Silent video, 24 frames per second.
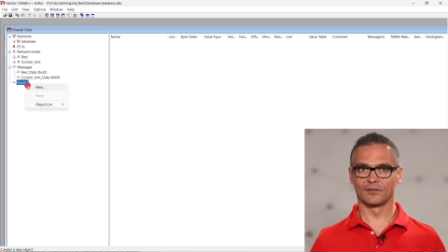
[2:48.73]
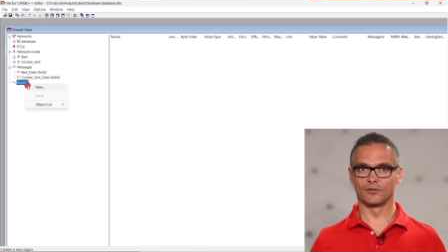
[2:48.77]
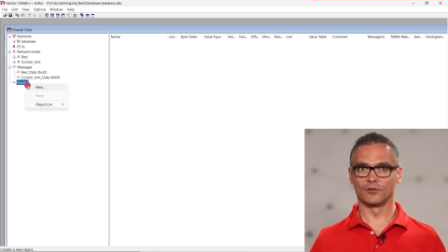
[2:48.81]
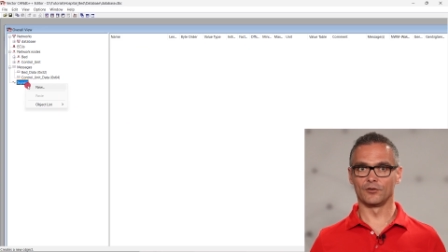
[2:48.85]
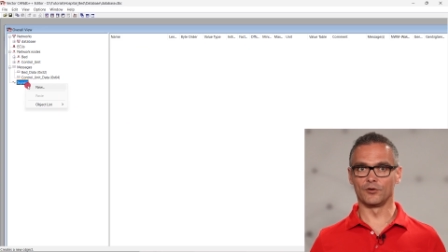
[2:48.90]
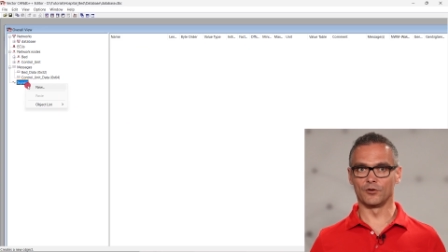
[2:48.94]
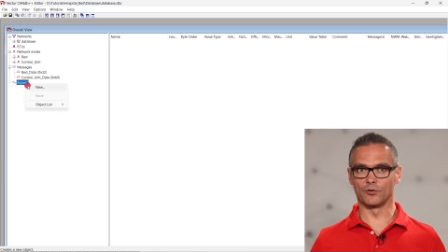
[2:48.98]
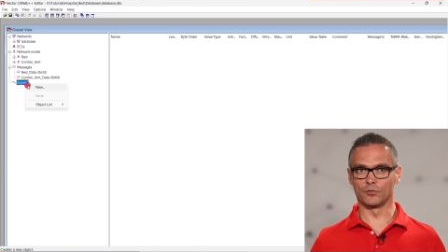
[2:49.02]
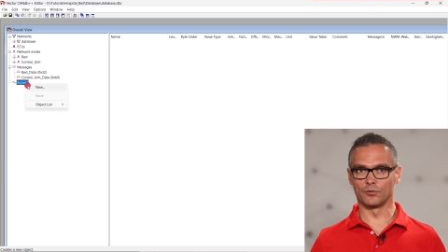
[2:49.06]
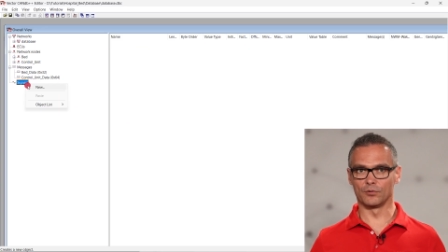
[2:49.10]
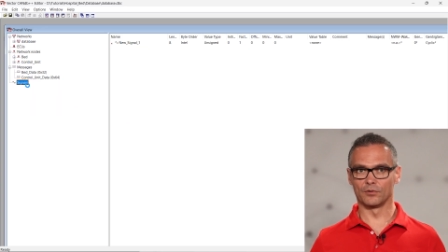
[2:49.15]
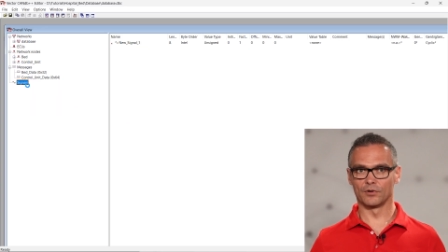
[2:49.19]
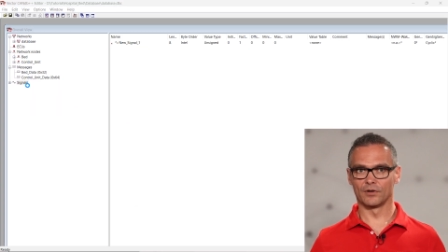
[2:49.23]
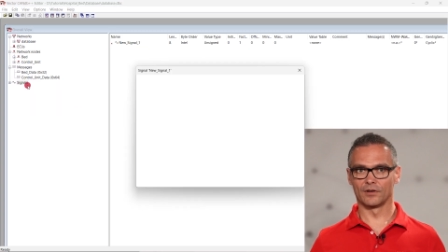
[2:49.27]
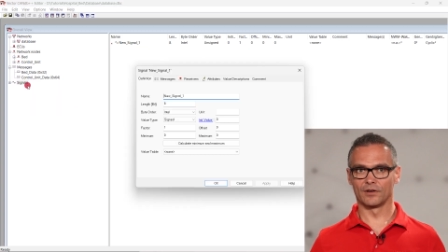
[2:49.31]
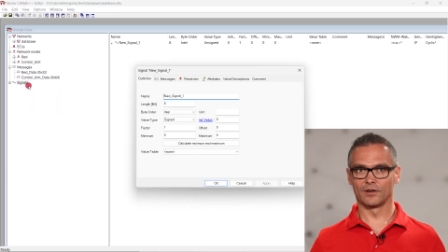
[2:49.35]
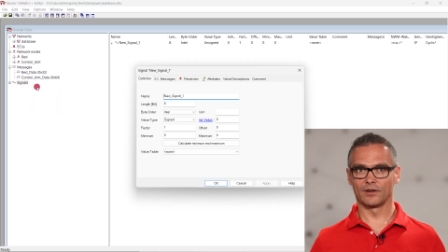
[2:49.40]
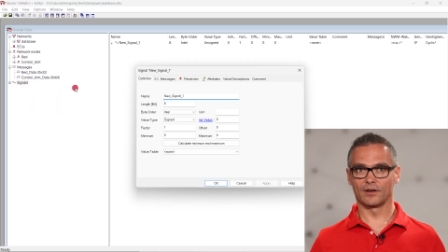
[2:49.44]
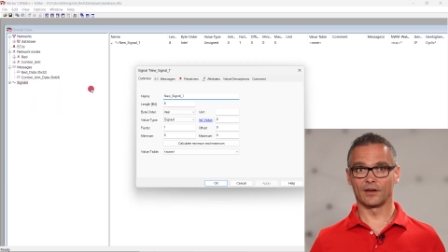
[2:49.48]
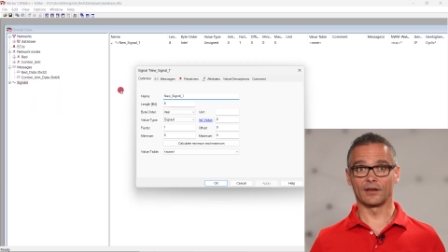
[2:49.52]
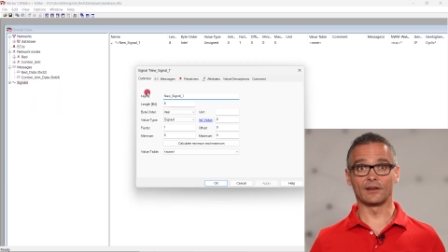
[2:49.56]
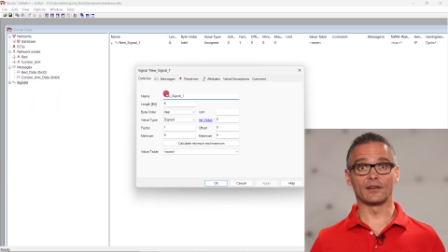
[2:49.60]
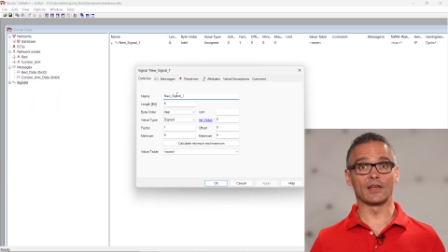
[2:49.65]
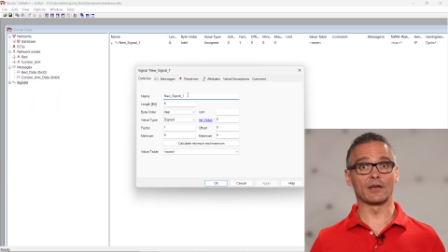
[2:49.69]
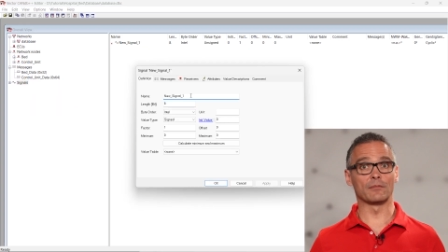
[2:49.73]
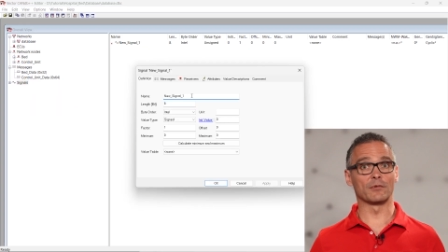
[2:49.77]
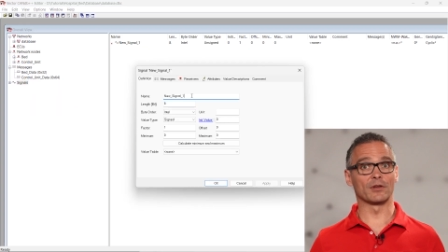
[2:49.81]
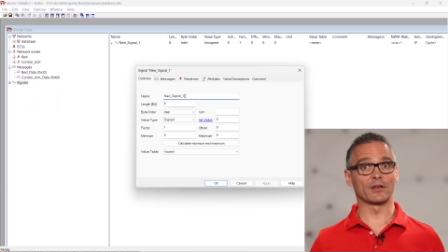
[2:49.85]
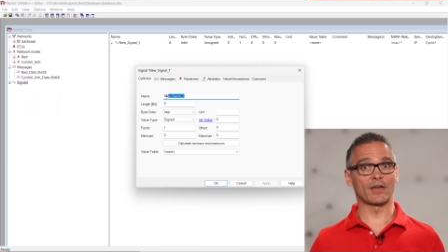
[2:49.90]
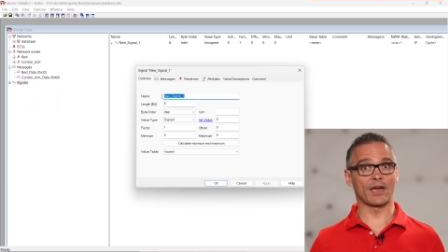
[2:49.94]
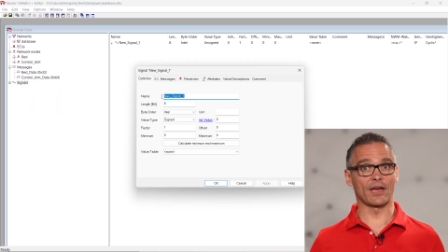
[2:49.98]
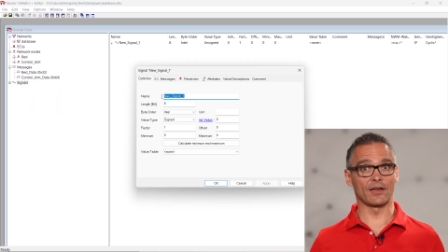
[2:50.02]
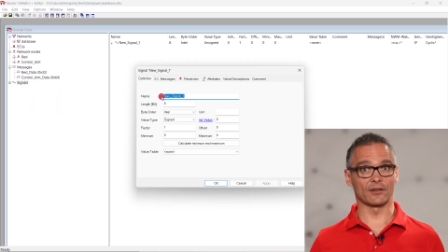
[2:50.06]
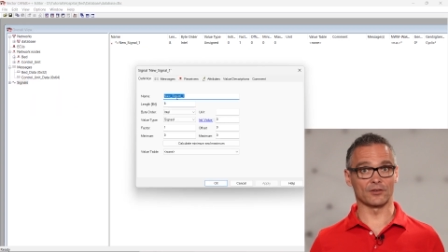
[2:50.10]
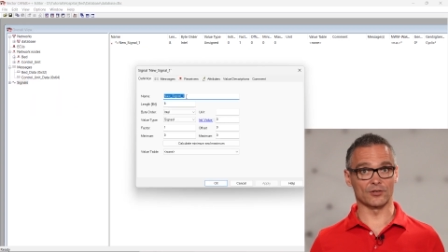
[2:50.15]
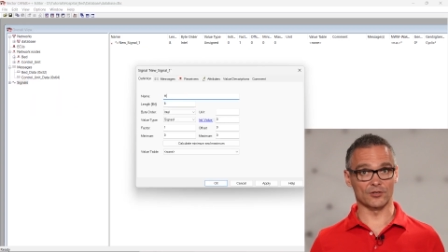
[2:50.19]
New and name it
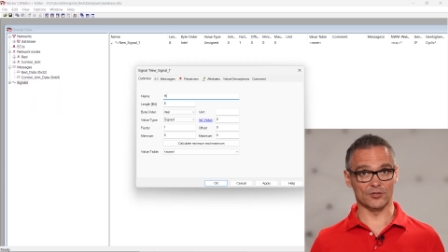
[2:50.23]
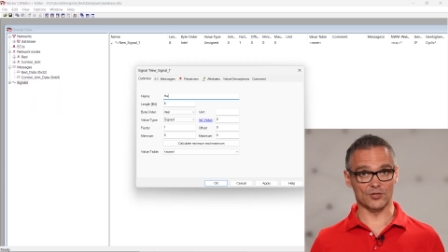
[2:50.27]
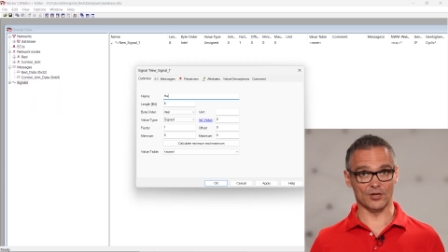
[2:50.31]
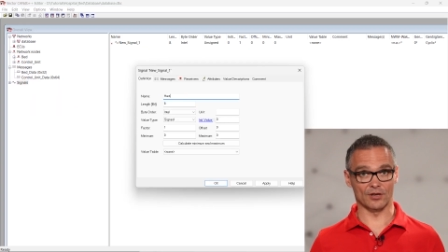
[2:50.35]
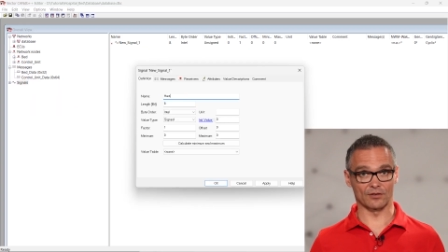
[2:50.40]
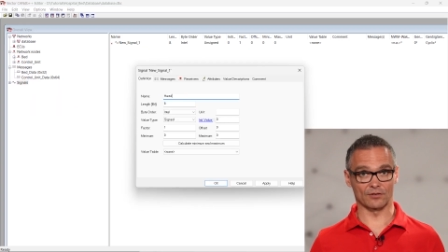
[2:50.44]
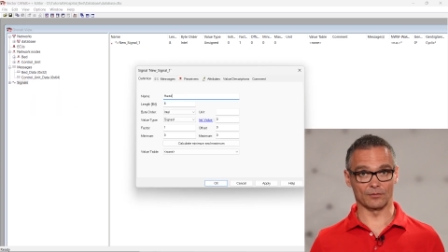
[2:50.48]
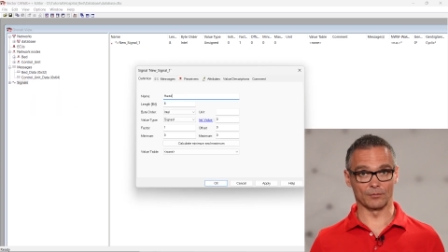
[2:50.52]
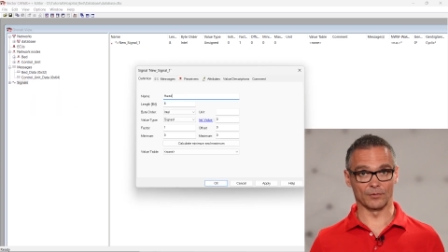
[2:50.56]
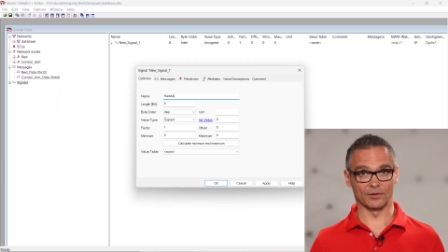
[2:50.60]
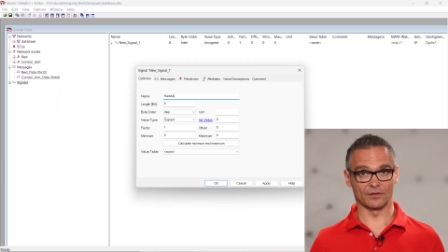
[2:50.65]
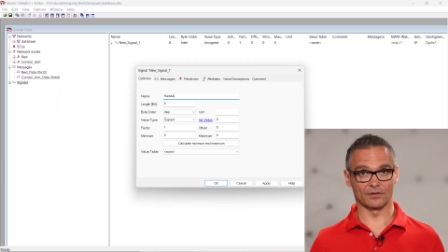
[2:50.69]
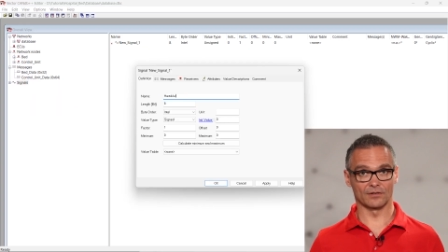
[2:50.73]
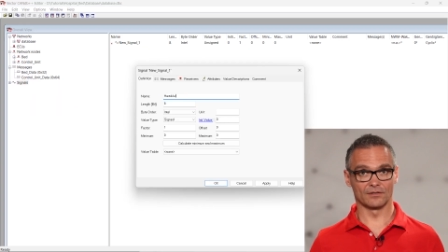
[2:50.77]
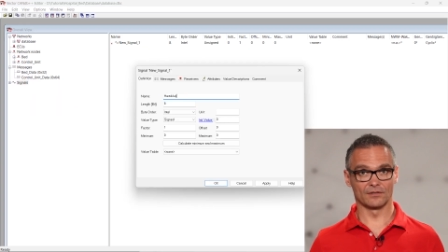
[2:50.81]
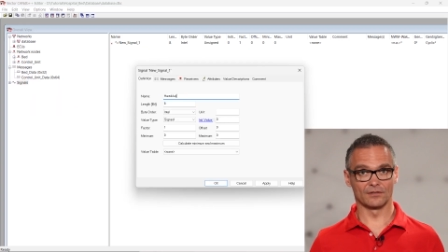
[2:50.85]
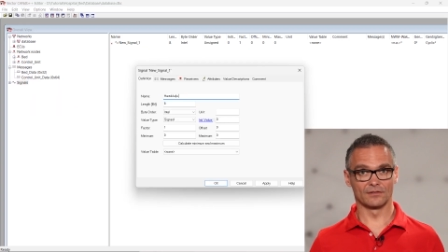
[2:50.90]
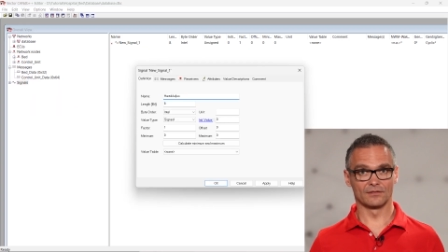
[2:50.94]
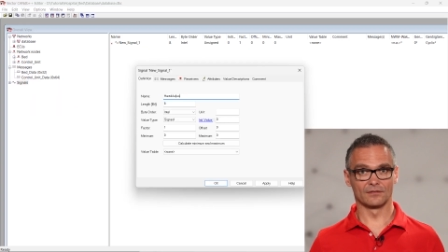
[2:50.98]
Head Adjustment.